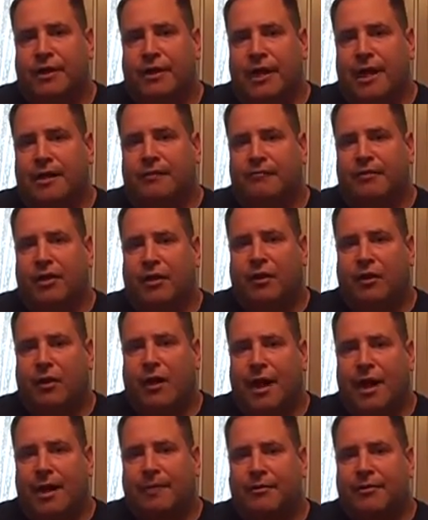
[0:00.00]
kind of a
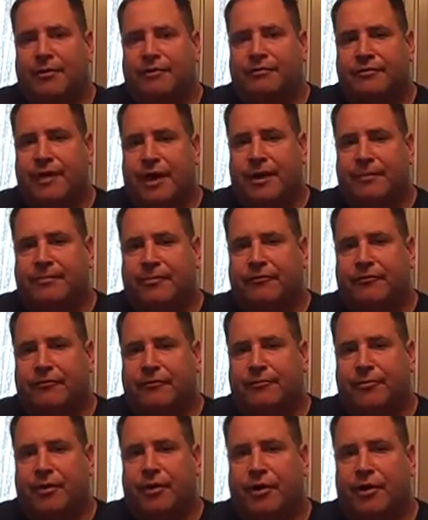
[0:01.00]
collaborative type of
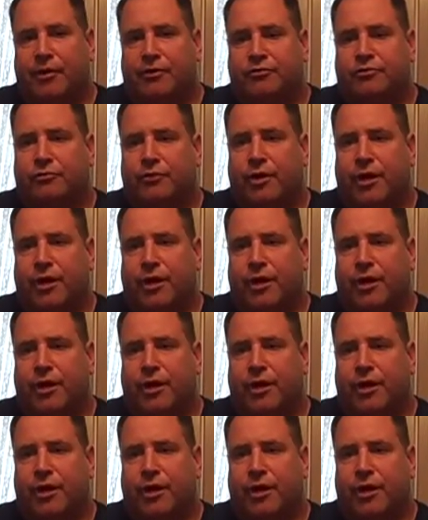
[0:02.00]
approach